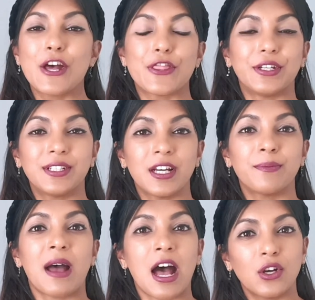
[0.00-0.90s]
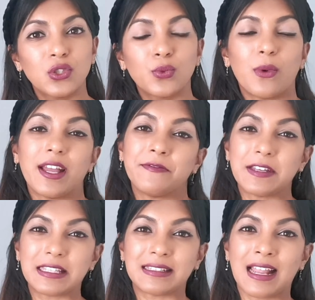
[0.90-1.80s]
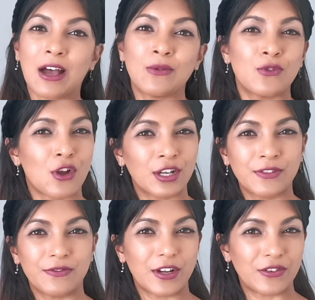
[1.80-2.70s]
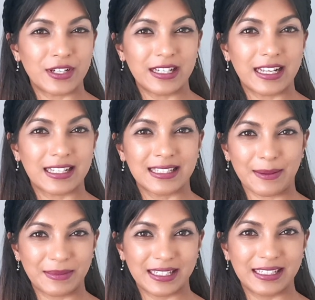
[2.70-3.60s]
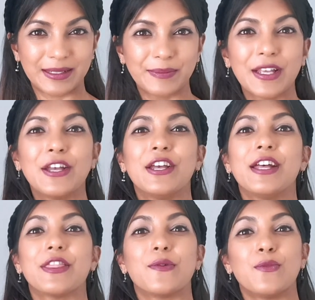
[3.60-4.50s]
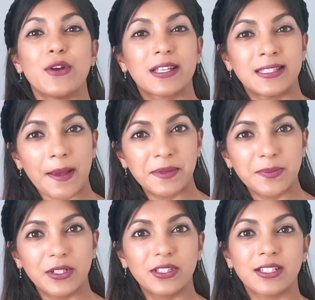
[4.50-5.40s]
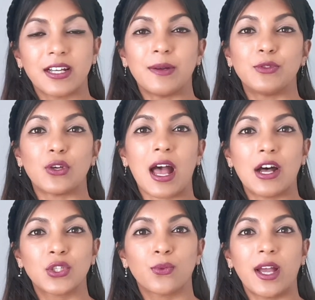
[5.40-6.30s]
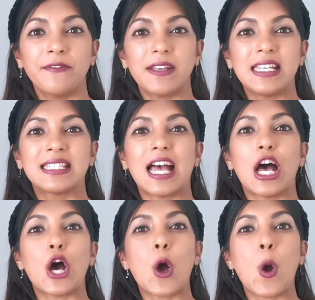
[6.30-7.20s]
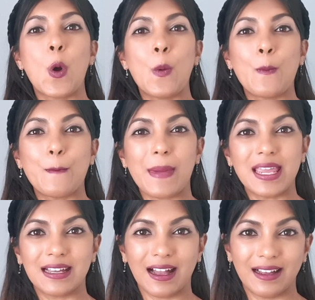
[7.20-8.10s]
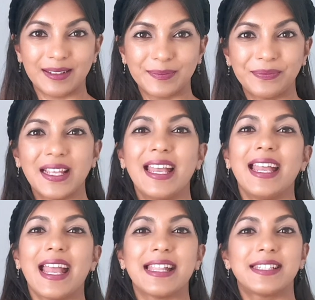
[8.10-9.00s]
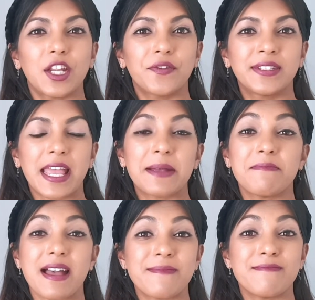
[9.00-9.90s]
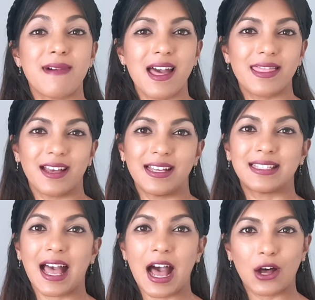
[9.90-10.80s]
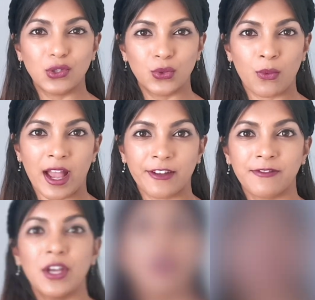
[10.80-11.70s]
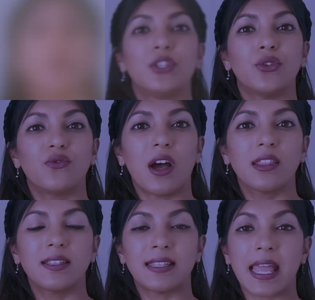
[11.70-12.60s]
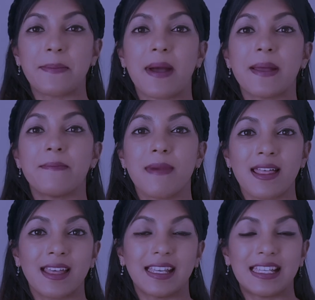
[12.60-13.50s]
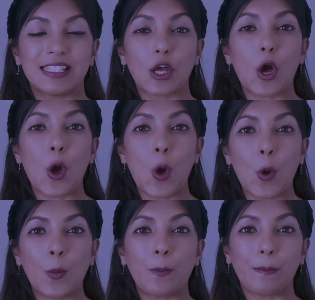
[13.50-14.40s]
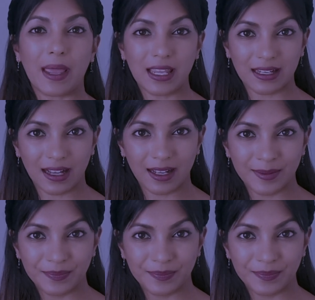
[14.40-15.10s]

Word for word: The term housewife is now not very accepted. The more acceptable term to housewife is a homemaker. Instead of saying my mother is a housewife, we should rather say my mother is a homemaker.